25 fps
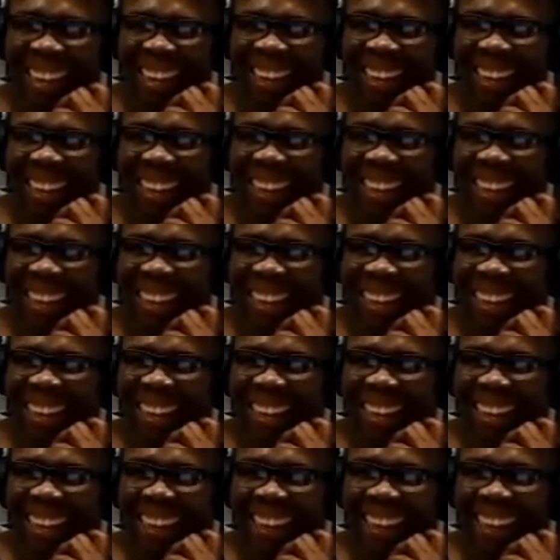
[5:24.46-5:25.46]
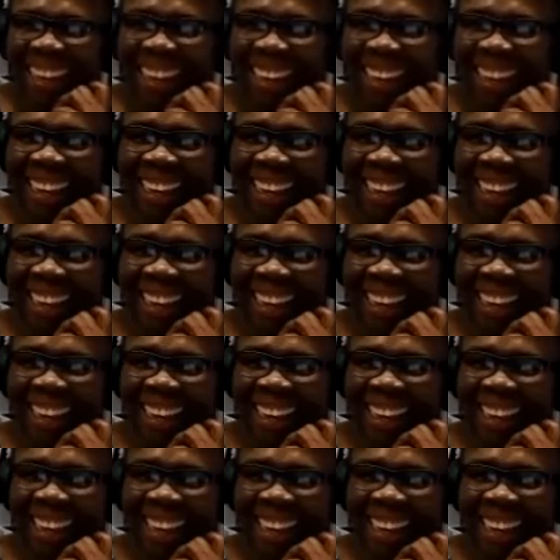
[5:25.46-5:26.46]

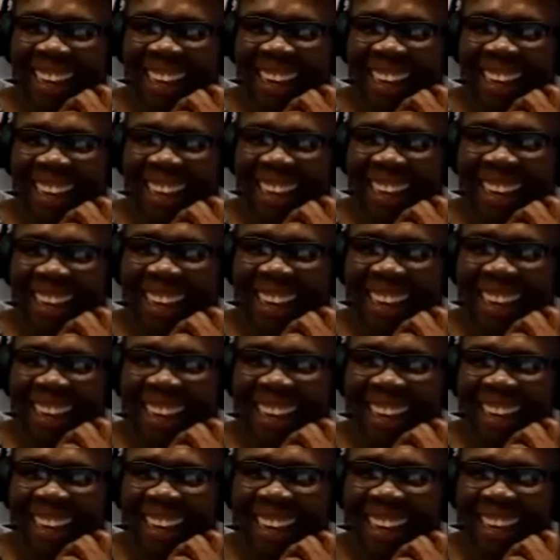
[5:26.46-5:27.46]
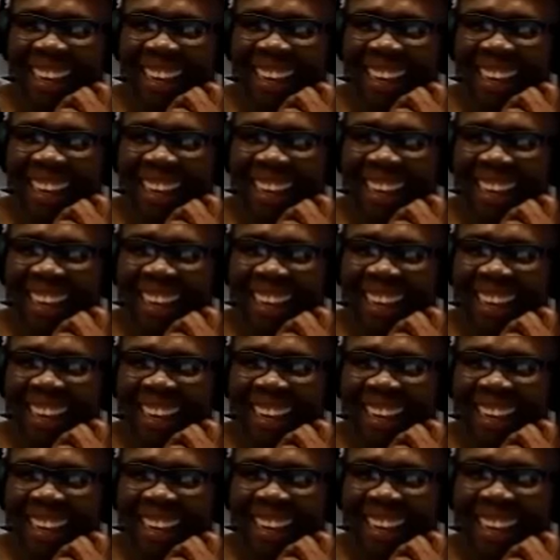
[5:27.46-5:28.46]

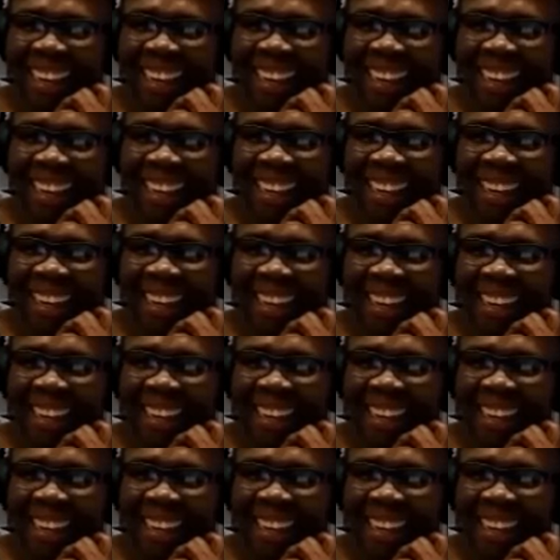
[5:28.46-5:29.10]
(silent)